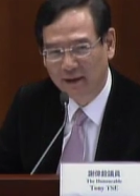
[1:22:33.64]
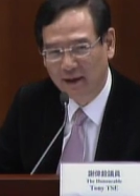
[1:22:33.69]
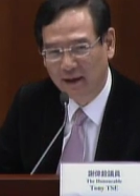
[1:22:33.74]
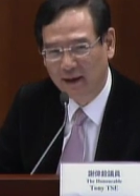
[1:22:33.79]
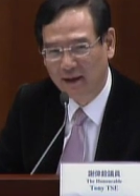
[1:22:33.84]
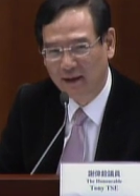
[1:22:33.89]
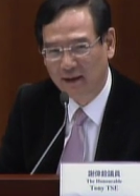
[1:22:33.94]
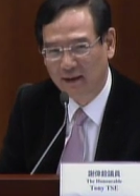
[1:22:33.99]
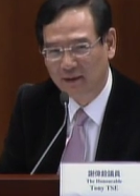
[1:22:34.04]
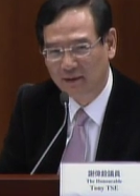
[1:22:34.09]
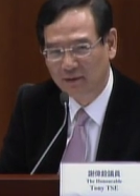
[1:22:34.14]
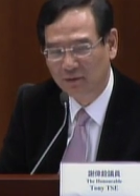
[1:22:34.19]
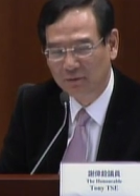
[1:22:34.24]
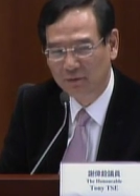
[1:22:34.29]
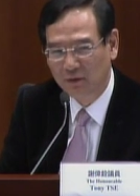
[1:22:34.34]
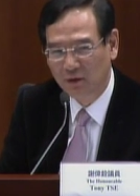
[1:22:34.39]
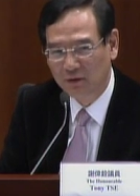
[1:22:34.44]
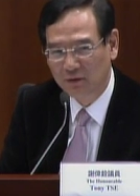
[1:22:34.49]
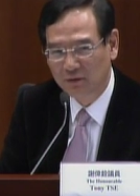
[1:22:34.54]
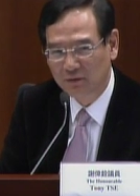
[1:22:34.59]
but I have
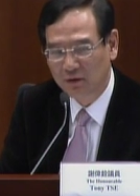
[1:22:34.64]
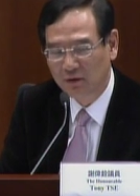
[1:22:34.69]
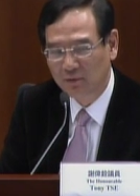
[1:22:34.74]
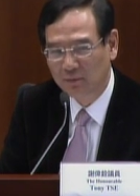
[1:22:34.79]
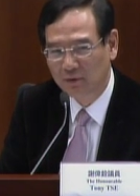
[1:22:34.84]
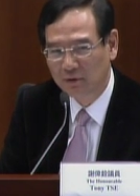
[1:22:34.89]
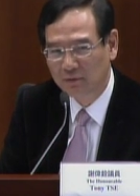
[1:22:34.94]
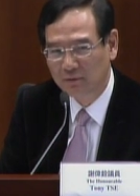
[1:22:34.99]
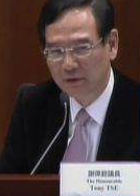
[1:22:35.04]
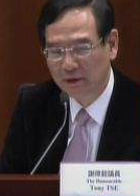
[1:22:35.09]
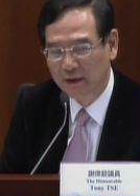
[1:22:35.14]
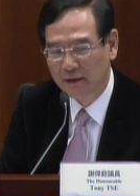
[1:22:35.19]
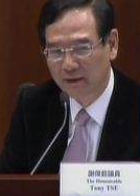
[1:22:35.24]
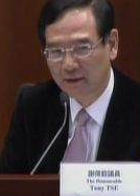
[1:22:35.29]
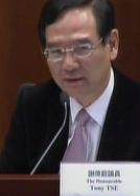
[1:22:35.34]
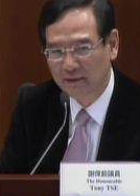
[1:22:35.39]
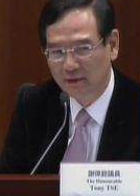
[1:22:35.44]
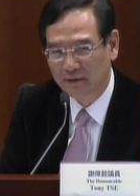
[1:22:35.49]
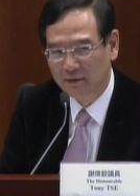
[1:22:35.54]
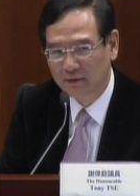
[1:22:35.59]
to chair the
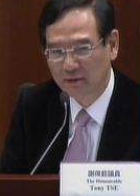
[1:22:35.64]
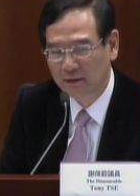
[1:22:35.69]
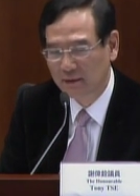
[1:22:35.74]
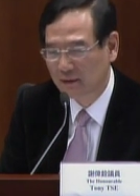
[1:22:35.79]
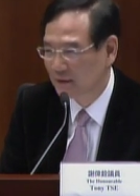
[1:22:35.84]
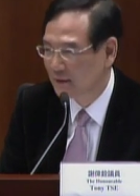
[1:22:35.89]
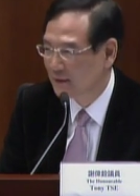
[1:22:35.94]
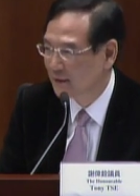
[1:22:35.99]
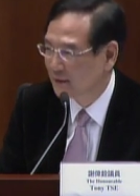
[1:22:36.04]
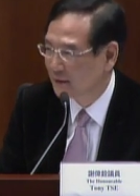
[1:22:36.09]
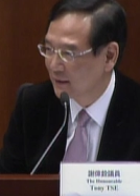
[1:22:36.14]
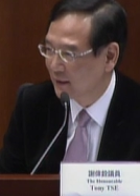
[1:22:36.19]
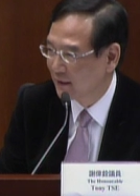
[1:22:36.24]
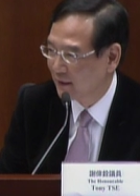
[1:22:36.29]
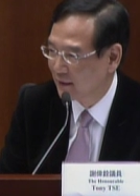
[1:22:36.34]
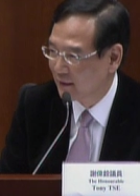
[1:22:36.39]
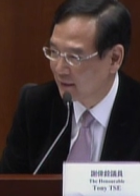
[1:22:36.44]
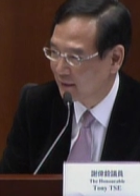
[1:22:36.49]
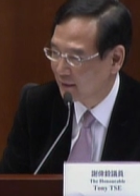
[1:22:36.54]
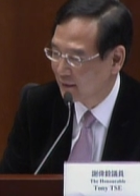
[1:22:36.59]
meeting next door.
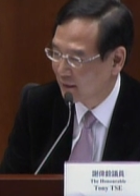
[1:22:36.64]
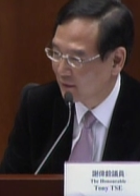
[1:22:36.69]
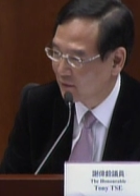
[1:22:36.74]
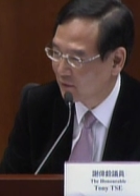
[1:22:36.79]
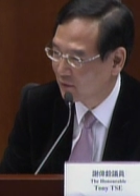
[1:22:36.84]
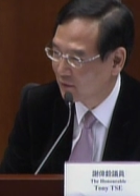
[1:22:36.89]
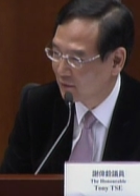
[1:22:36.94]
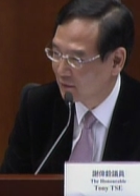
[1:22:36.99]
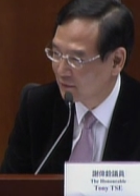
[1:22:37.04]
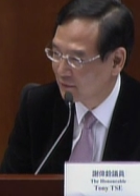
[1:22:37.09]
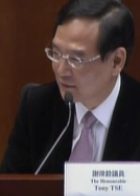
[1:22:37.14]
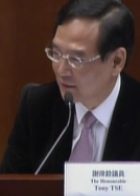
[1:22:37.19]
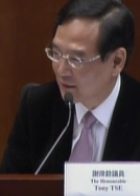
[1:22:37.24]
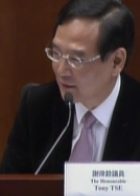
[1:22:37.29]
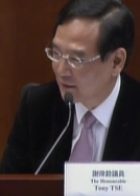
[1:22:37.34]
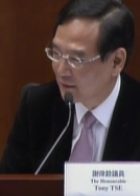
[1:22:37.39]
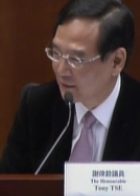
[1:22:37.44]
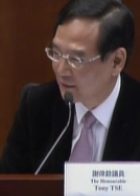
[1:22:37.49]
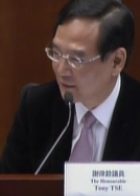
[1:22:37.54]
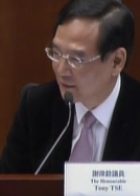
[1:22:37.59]
But do you
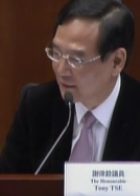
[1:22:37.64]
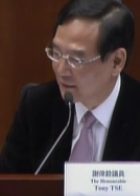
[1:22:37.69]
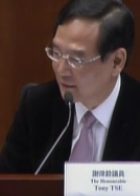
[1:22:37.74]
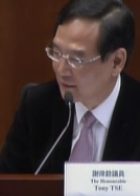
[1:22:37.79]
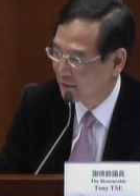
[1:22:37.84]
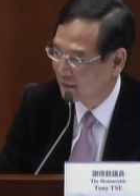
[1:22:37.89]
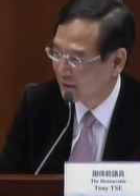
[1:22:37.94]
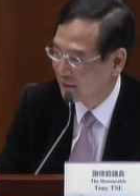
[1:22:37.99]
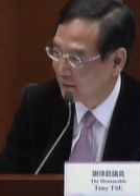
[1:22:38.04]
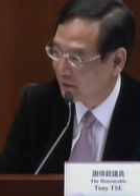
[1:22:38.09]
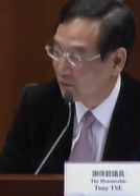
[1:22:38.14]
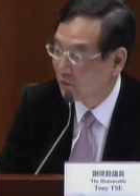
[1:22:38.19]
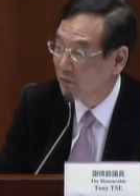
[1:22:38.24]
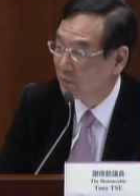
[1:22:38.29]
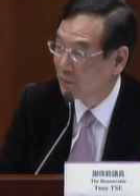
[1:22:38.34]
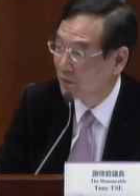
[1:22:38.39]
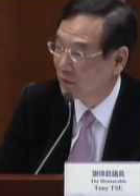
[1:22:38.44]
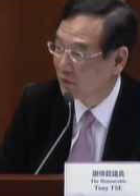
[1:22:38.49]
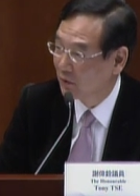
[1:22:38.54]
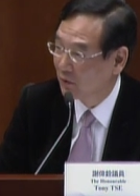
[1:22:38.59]
want to
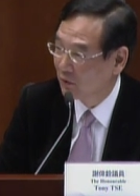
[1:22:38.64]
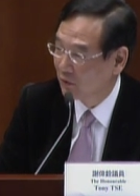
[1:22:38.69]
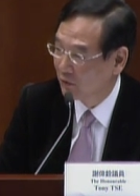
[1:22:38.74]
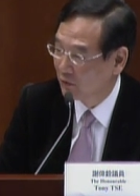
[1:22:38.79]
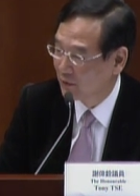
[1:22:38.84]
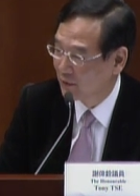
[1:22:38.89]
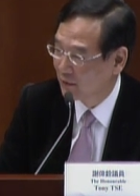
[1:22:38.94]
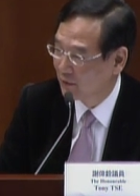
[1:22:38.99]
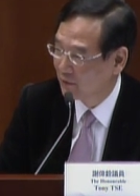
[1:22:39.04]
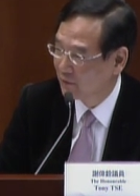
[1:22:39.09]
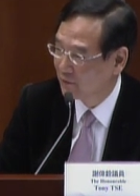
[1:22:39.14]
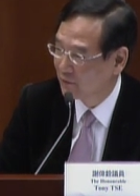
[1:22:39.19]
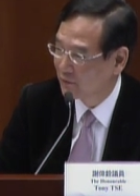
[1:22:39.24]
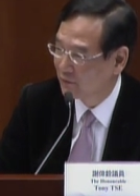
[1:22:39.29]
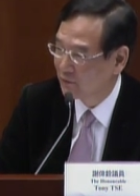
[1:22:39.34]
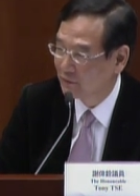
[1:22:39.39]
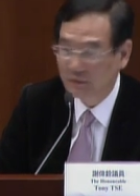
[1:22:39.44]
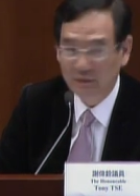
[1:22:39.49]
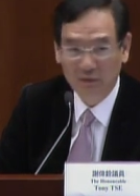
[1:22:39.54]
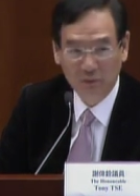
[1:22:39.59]
listen to the
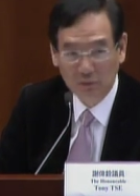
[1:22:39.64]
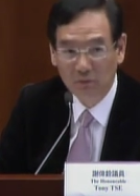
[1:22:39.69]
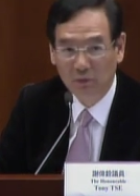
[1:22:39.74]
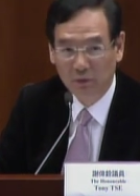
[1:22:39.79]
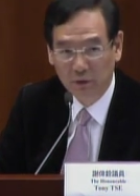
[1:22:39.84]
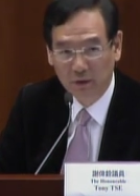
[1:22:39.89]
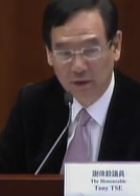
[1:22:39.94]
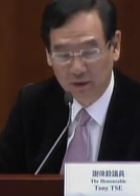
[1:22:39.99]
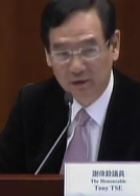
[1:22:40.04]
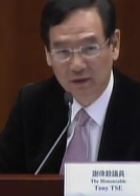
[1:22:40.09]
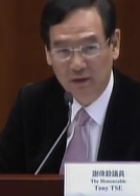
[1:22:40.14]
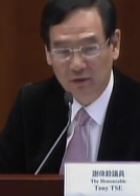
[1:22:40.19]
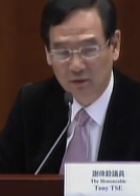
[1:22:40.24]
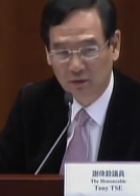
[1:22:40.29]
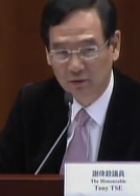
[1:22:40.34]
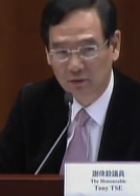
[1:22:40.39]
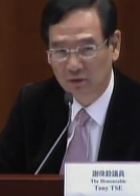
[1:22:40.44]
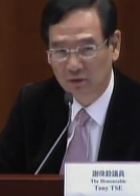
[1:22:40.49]
government's response?